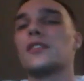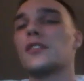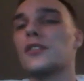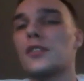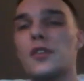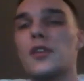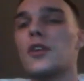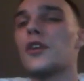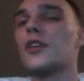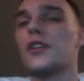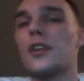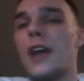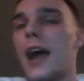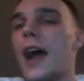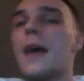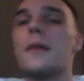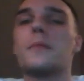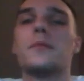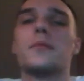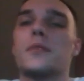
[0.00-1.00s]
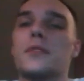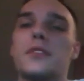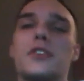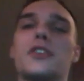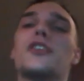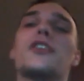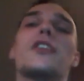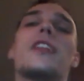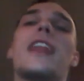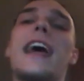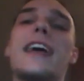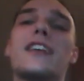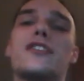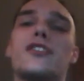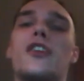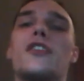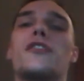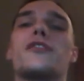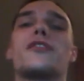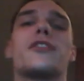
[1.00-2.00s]
Your legs
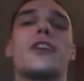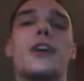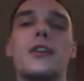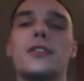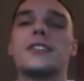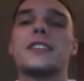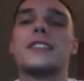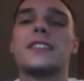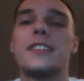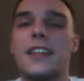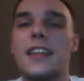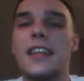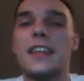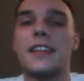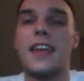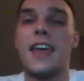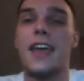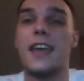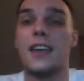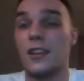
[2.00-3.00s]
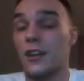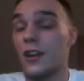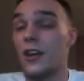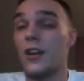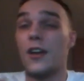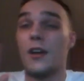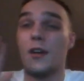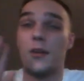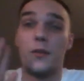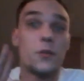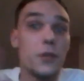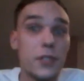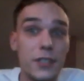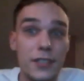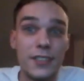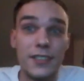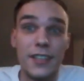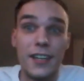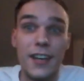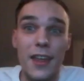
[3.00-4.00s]
are frozen to the tank, which
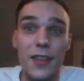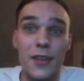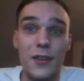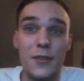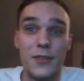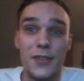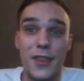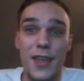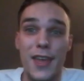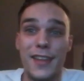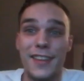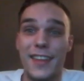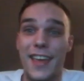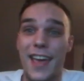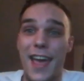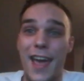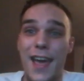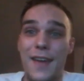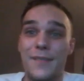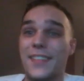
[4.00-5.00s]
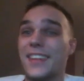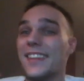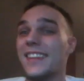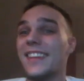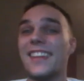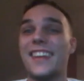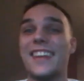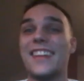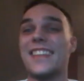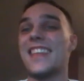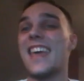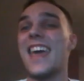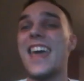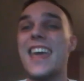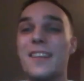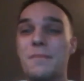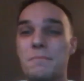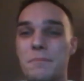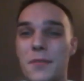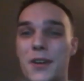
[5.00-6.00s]
is another thing that happened. The
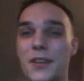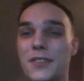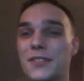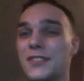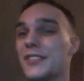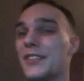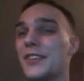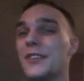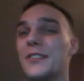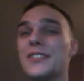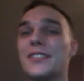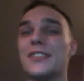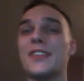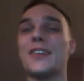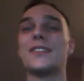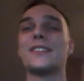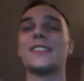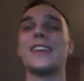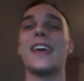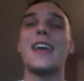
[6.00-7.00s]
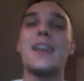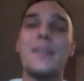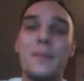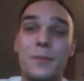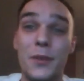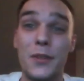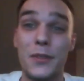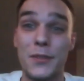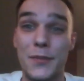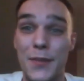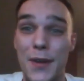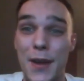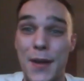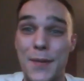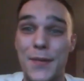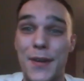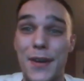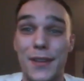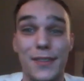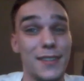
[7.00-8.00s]
tank bolts. There was no tank bolts when I
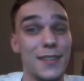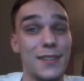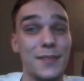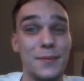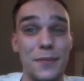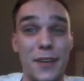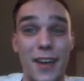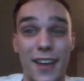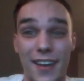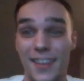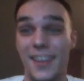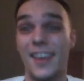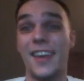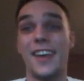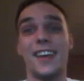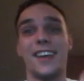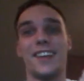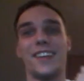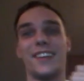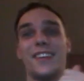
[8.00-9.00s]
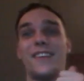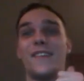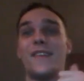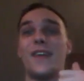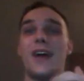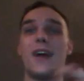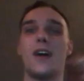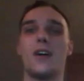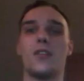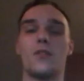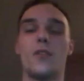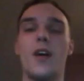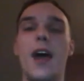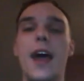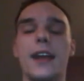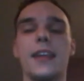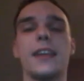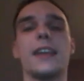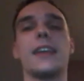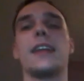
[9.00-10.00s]
bought this bike. So when I was
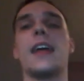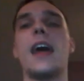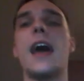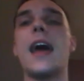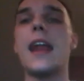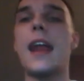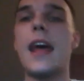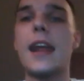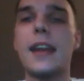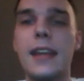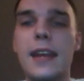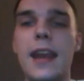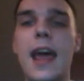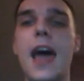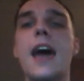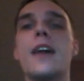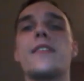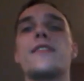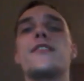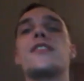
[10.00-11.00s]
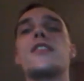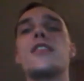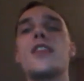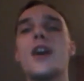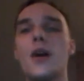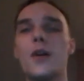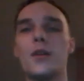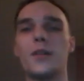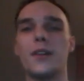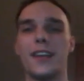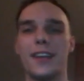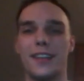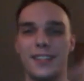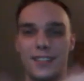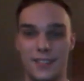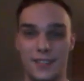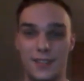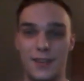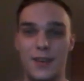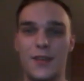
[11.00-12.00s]
riding it, and I did not
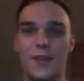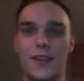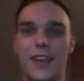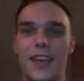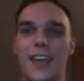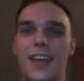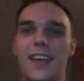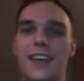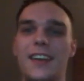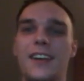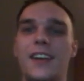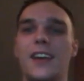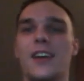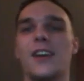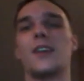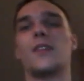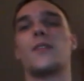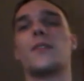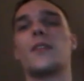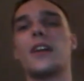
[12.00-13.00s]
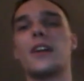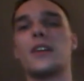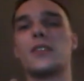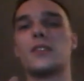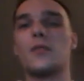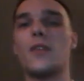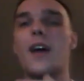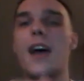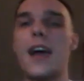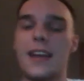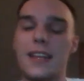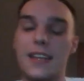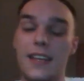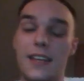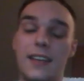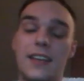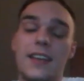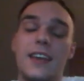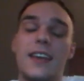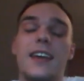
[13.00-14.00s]
notice, okay, when I was riding
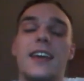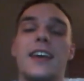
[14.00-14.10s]
it,